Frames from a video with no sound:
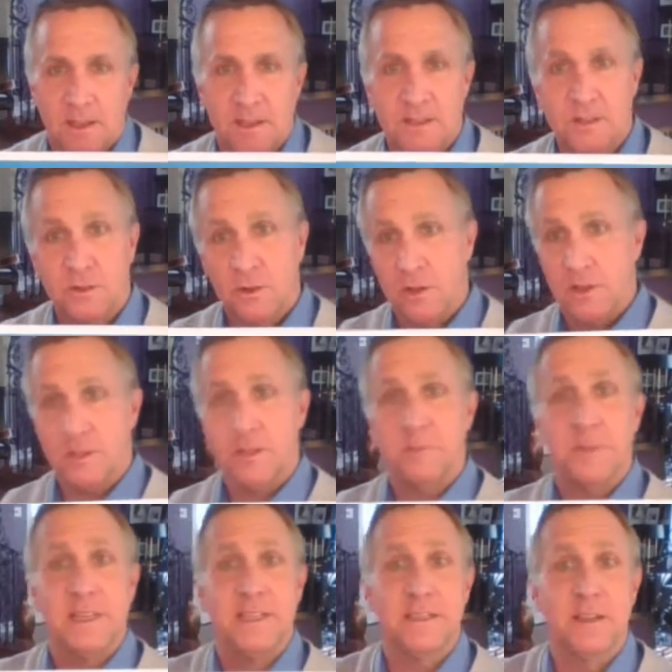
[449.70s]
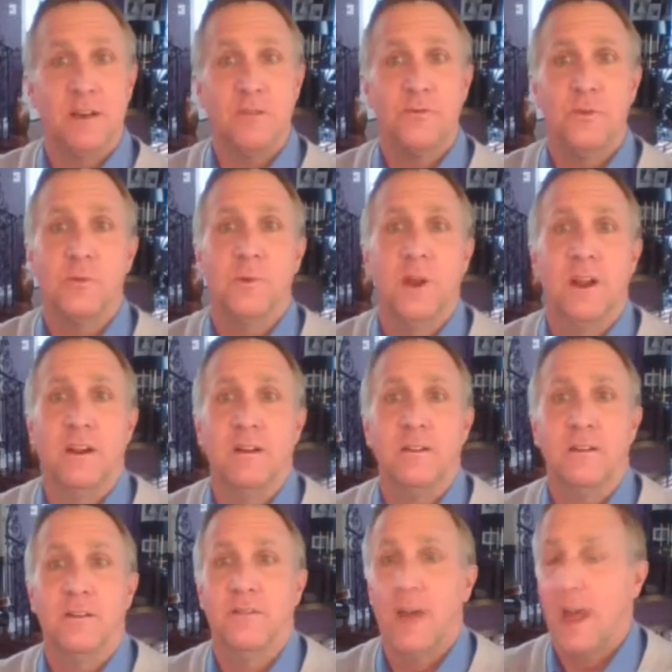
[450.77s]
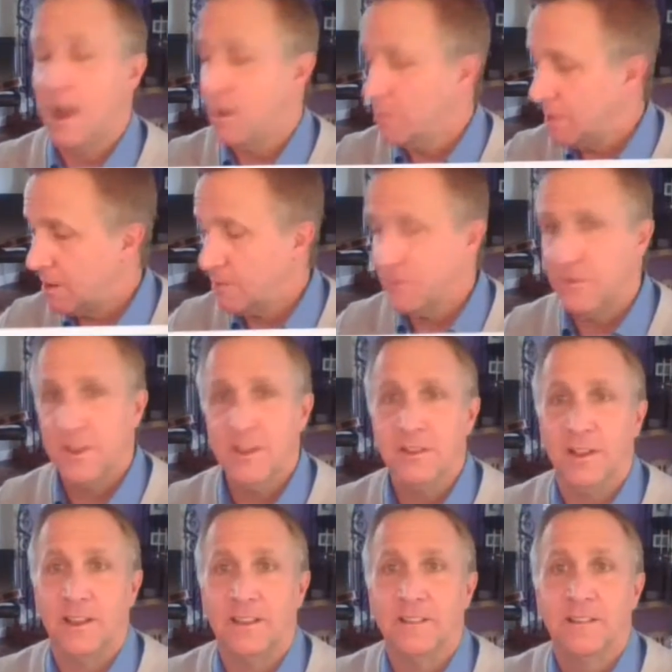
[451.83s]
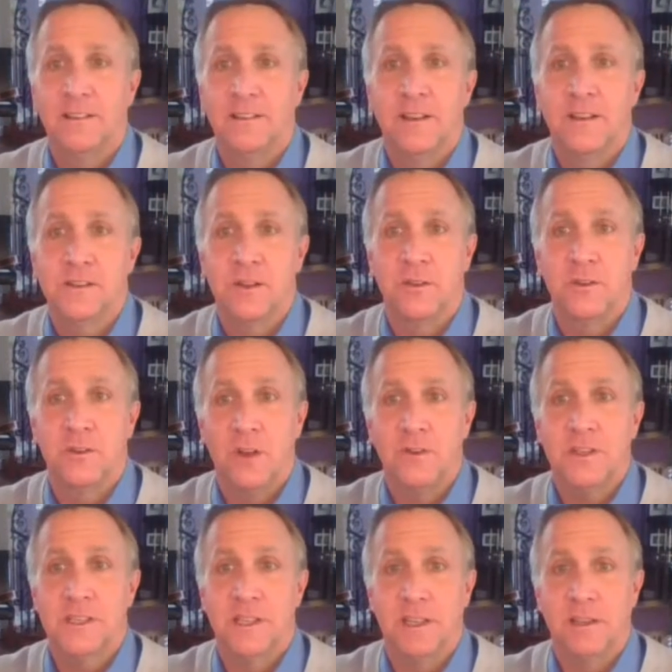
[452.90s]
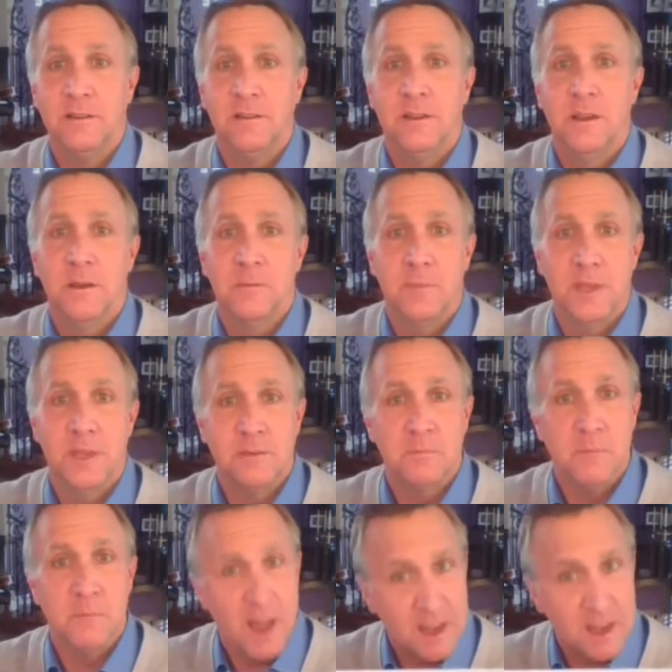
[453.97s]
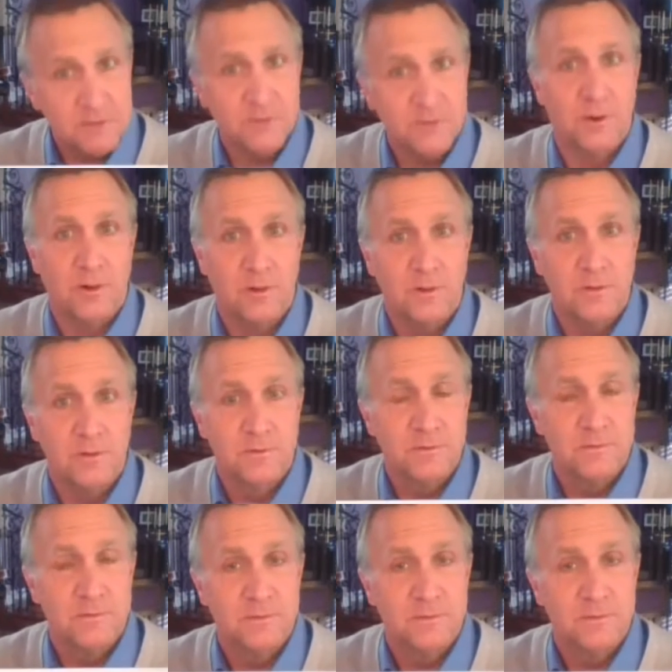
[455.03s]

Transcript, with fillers: It is good to be self aware of how we are feeling. So, noticing, being mindful.